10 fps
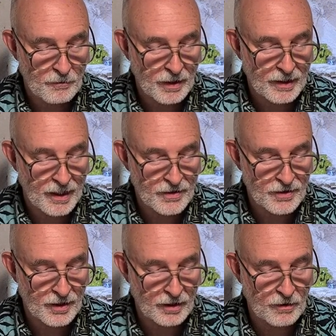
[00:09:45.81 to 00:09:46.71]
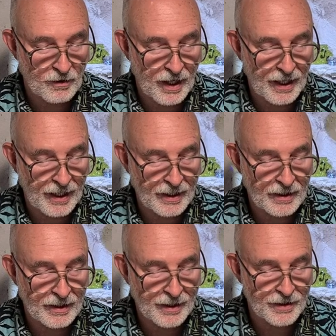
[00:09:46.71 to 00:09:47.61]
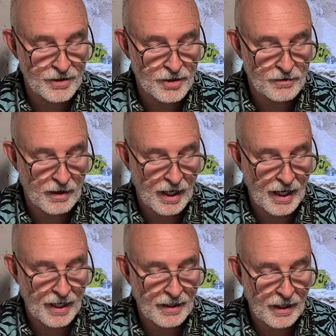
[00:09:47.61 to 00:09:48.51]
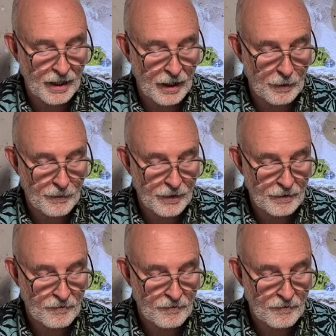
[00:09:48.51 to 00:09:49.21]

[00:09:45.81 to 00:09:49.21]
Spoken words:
because the grain is dried up.